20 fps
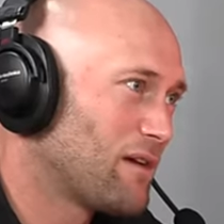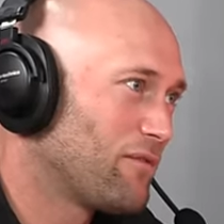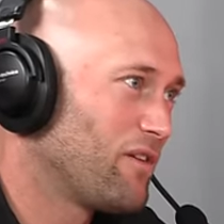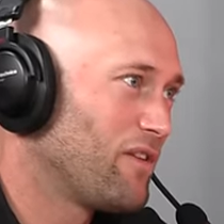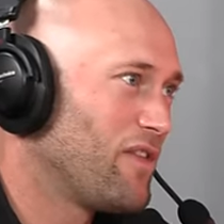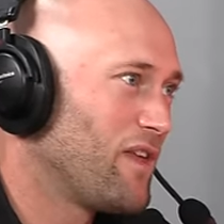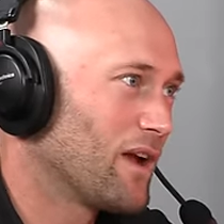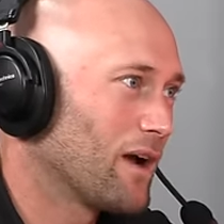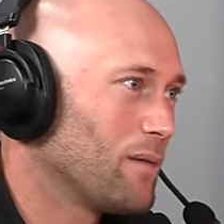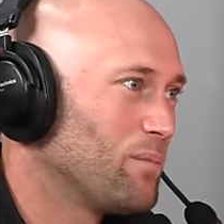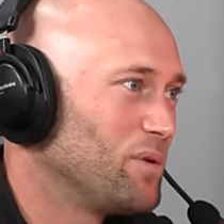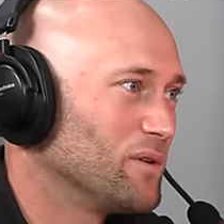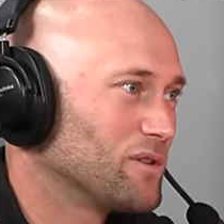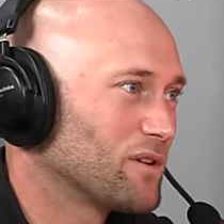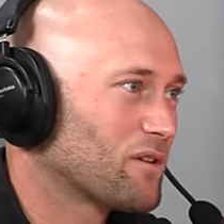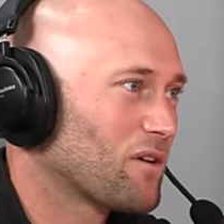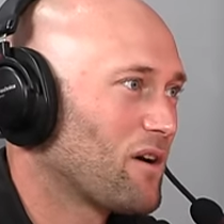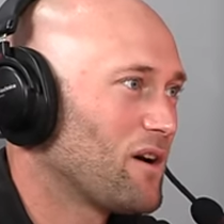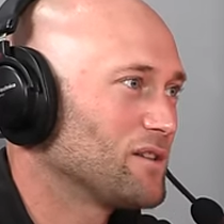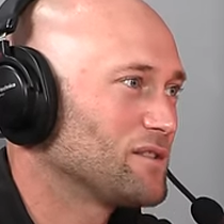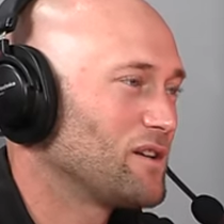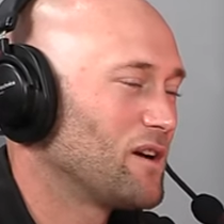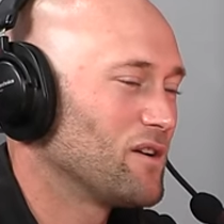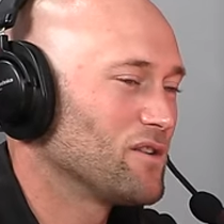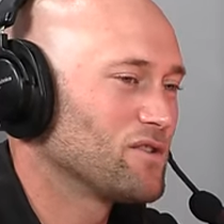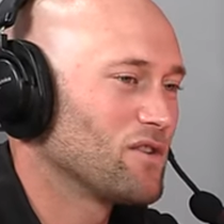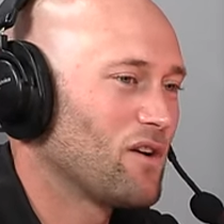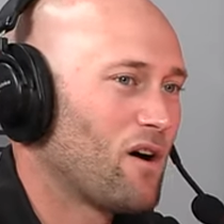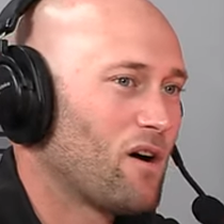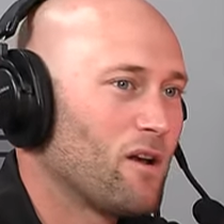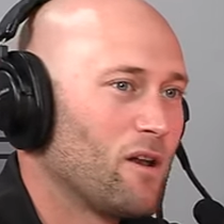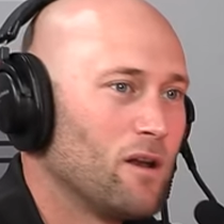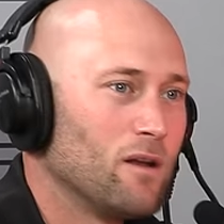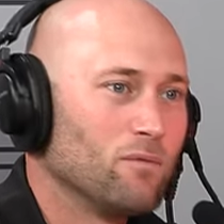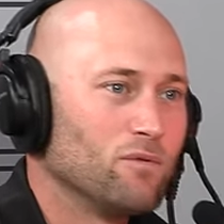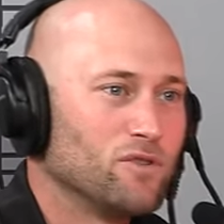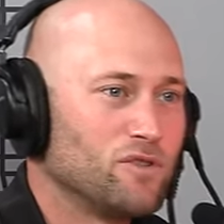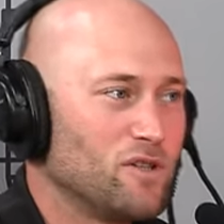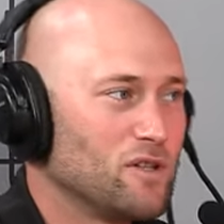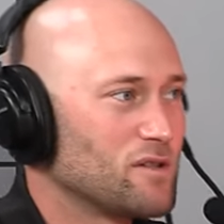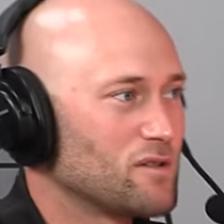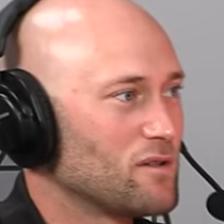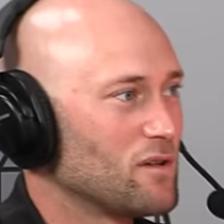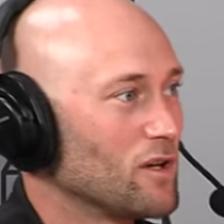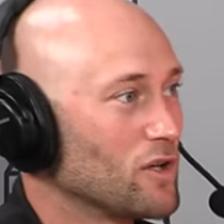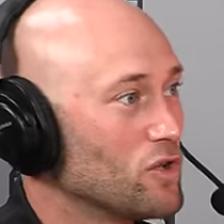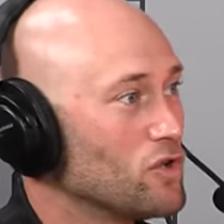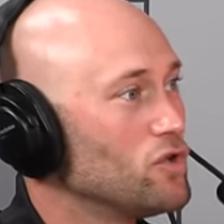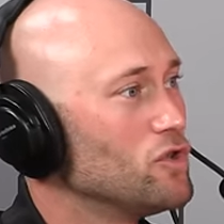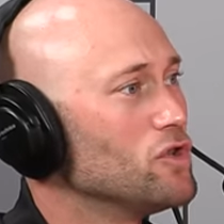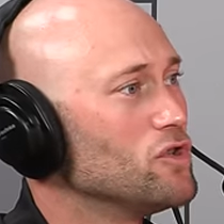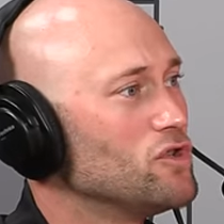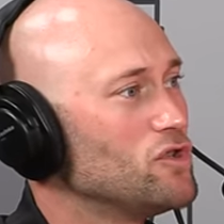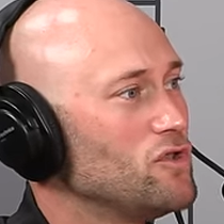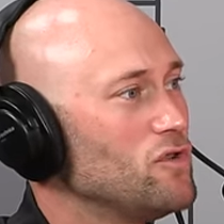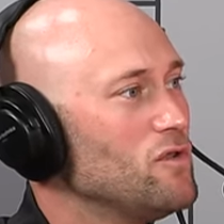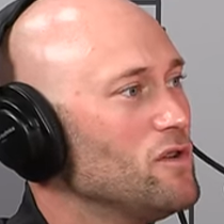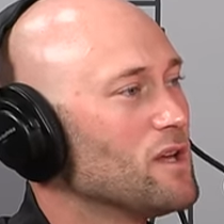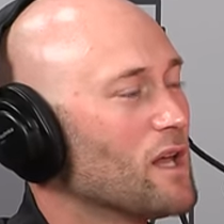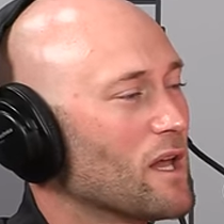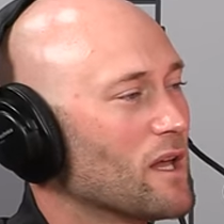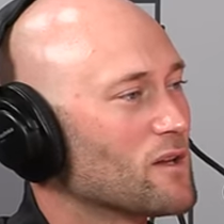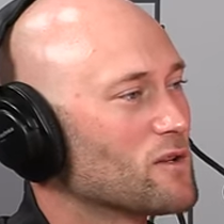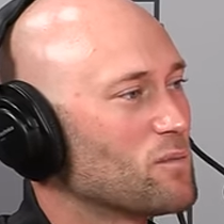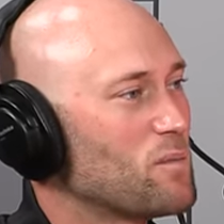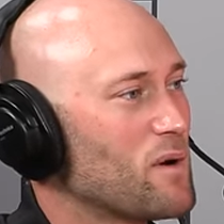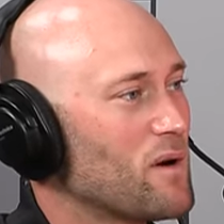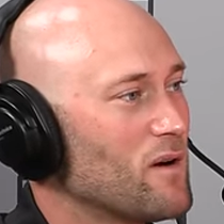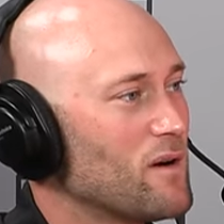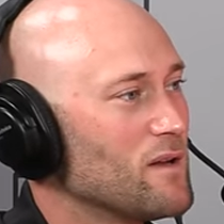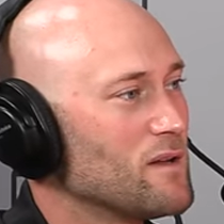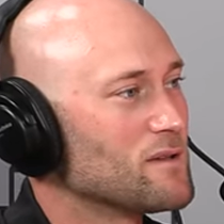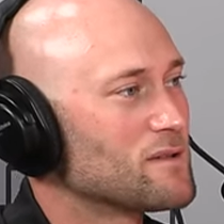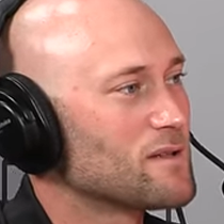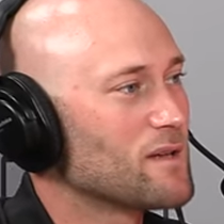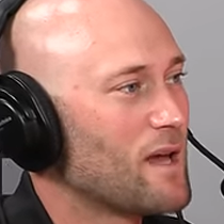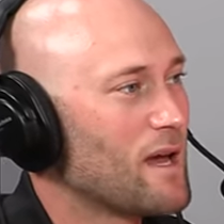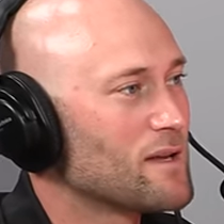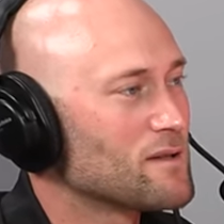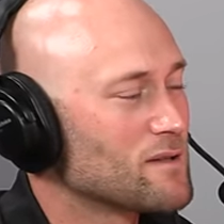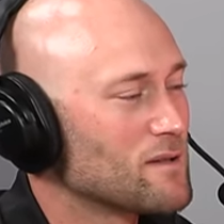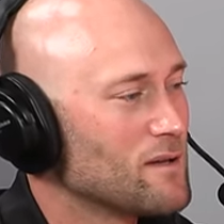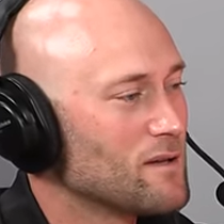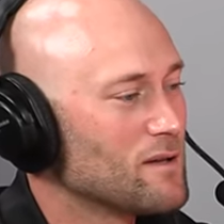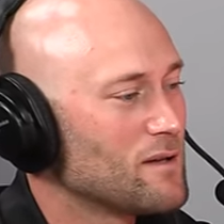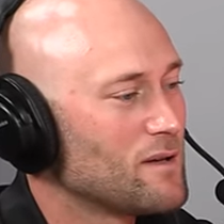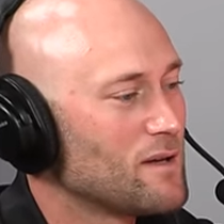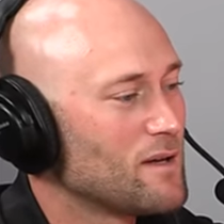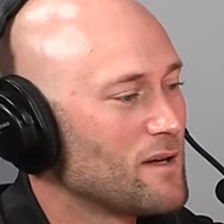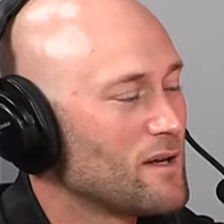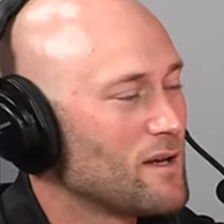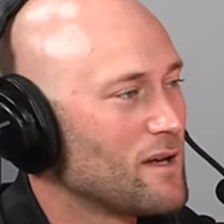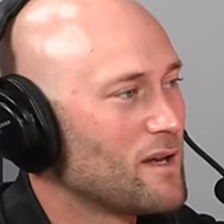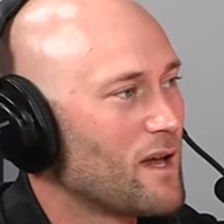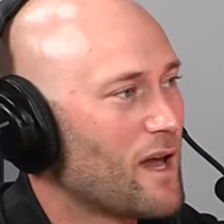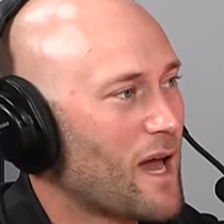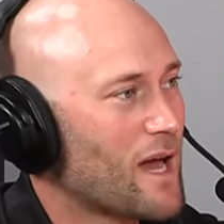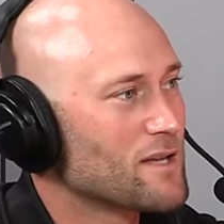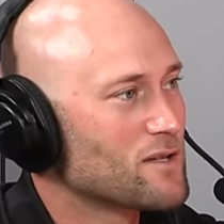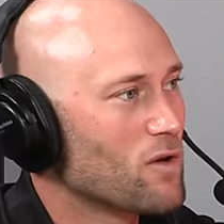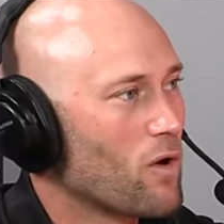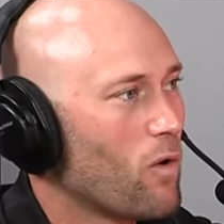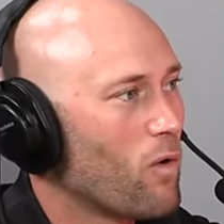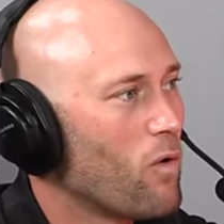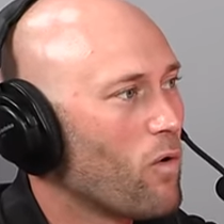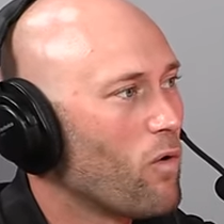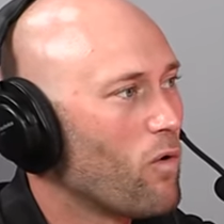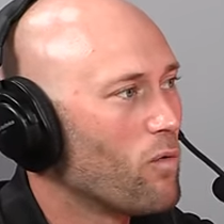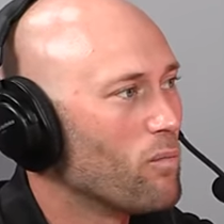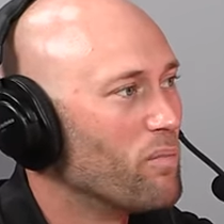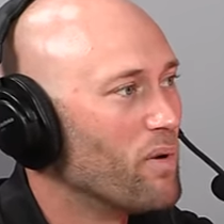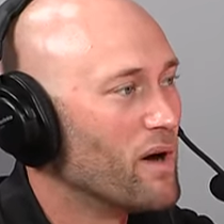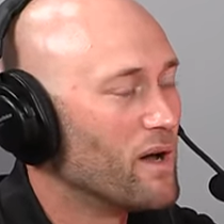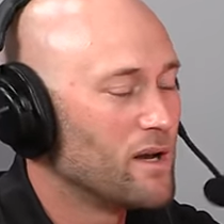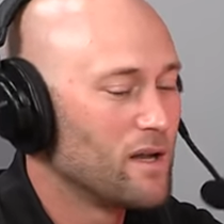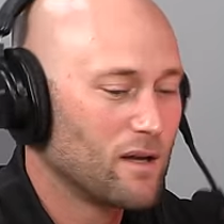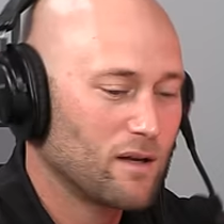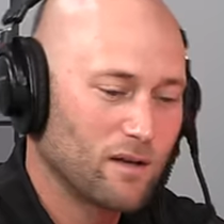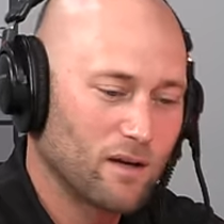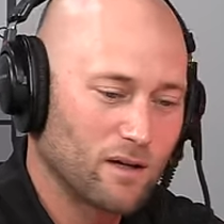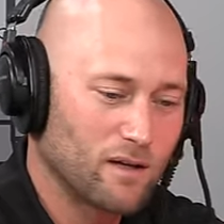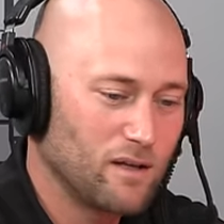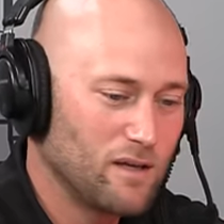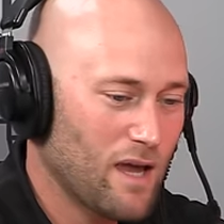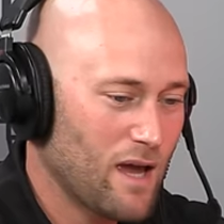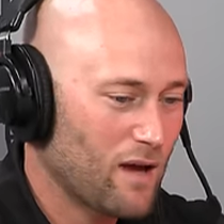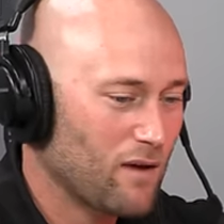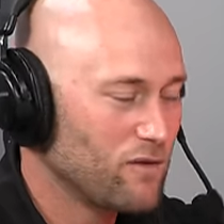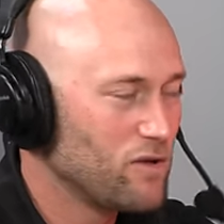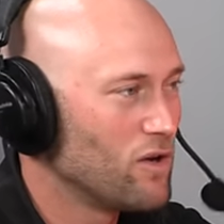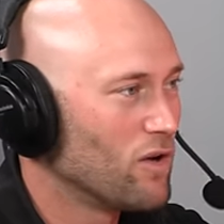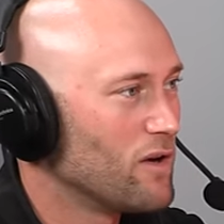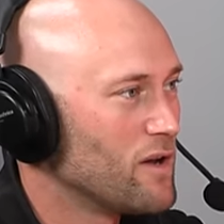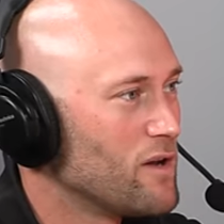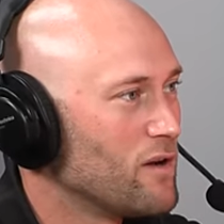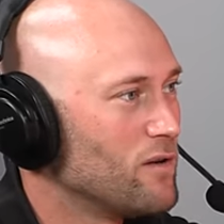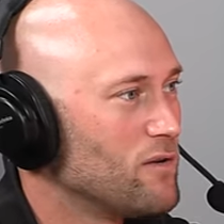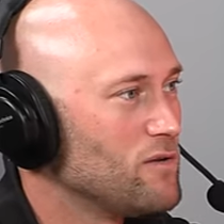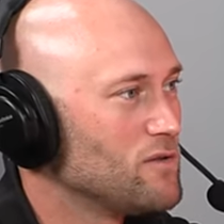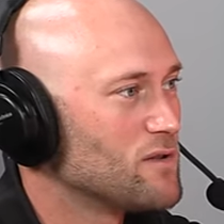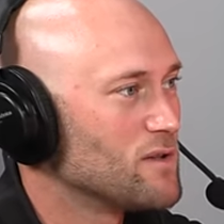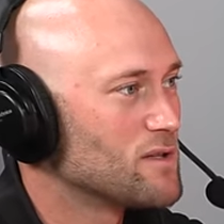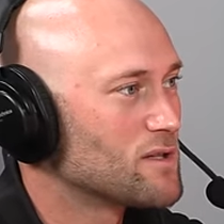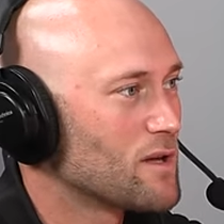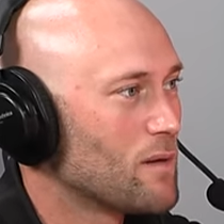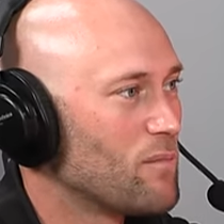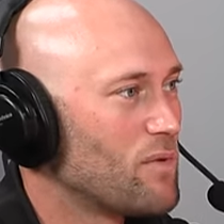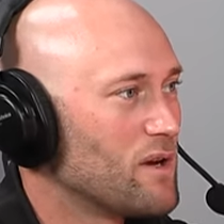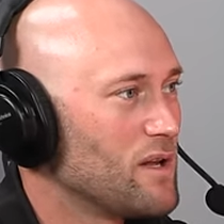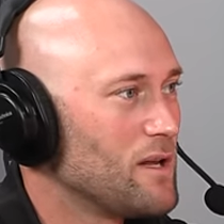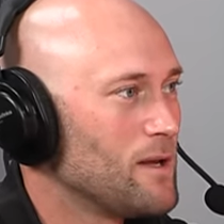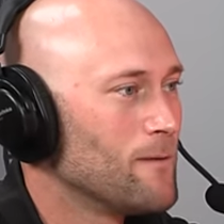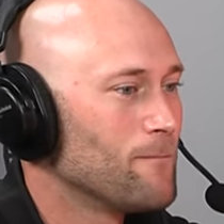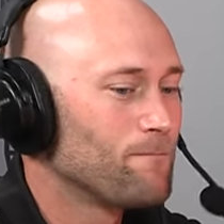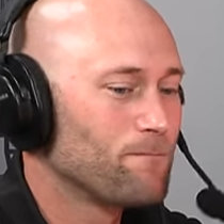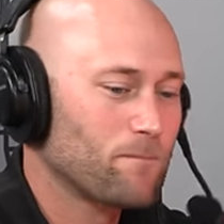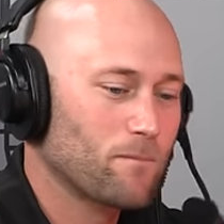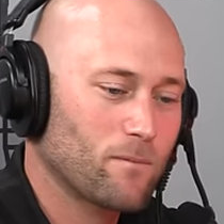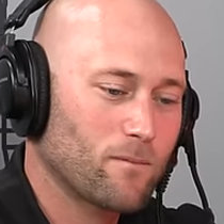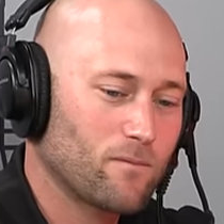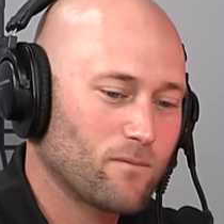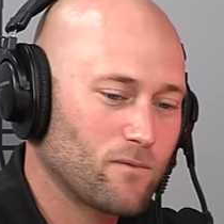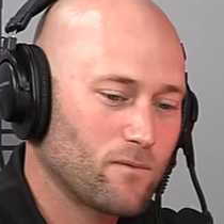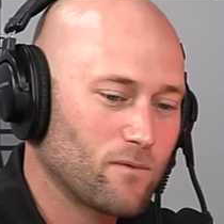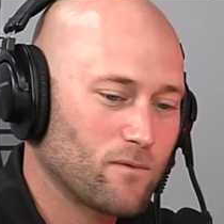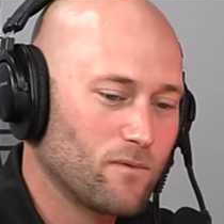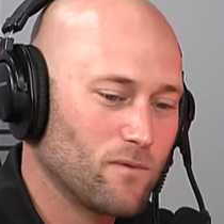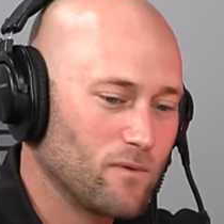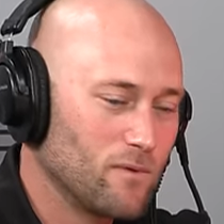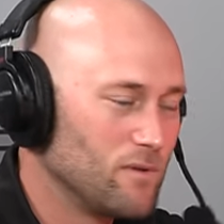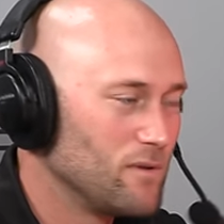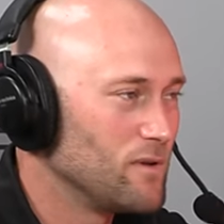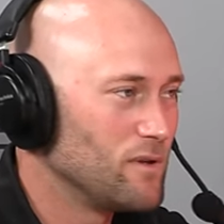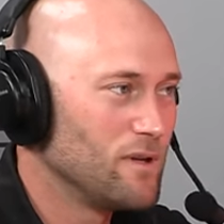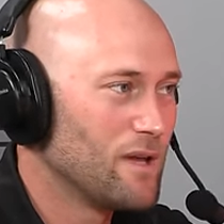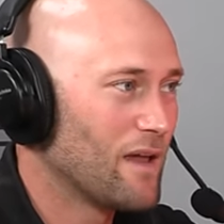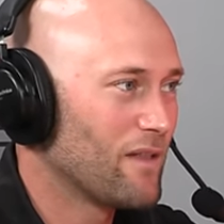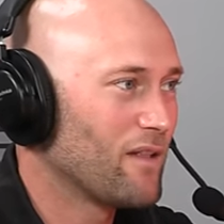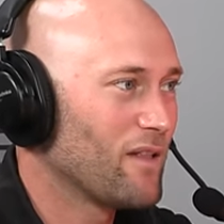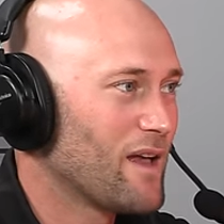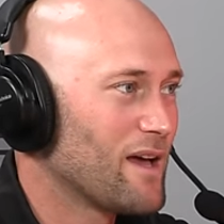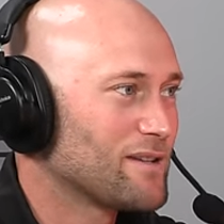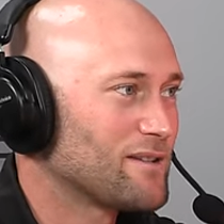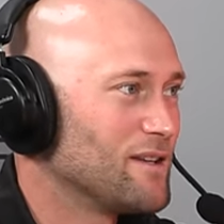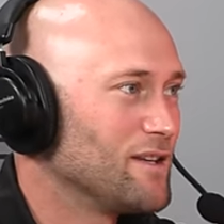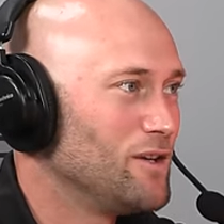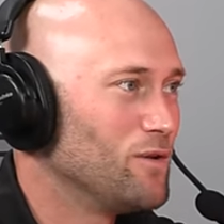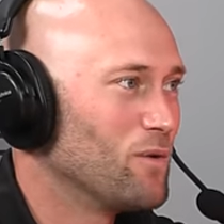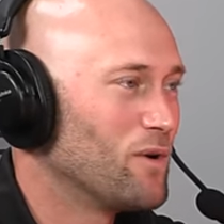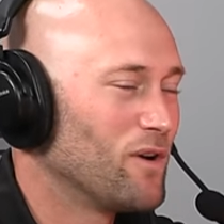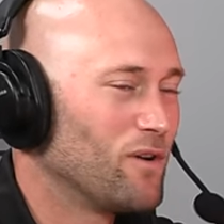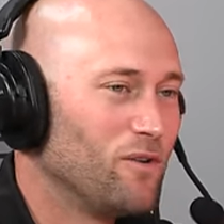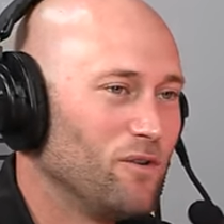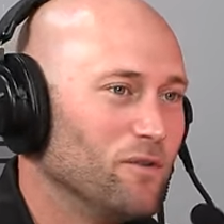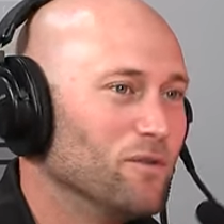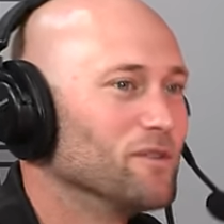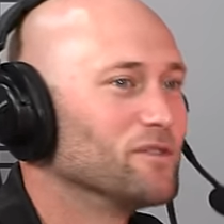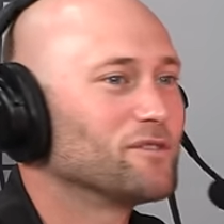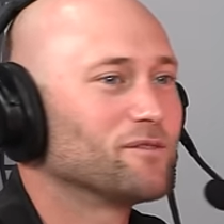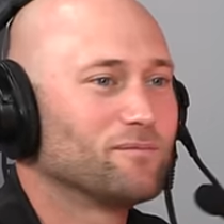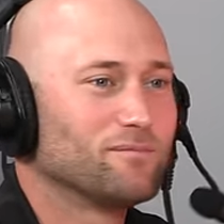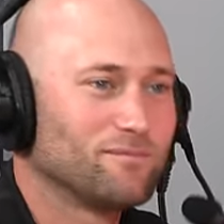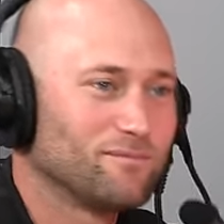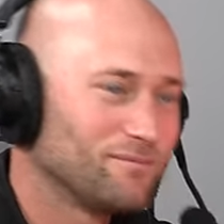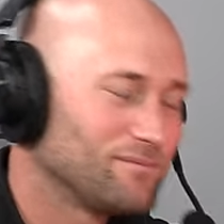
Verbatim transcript: everything I put the crosshairs on, and it was just a good shooting experience yeah. as a as a whole. But uh, yeah, you're introducing somebody. Yeah, the last thing you want to do is